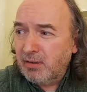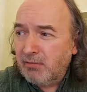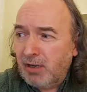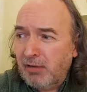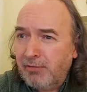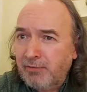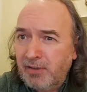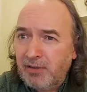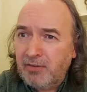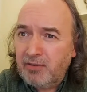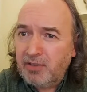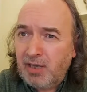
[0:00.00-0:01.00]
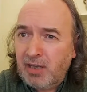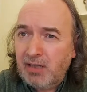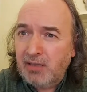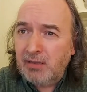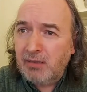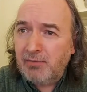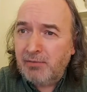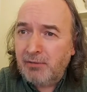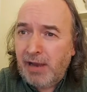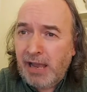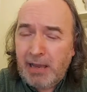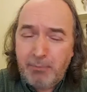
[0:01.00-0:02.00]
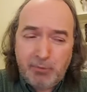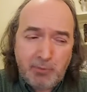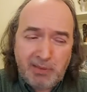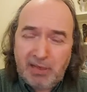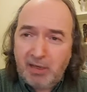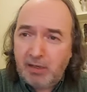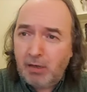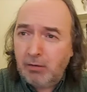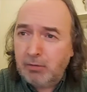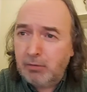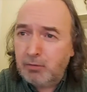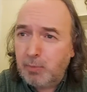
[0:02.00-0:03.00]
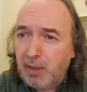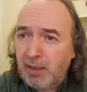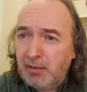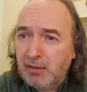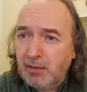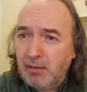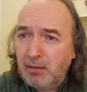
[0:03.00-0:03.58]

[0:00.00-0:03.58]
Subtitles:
rough as shell of crabs within the cockle's well.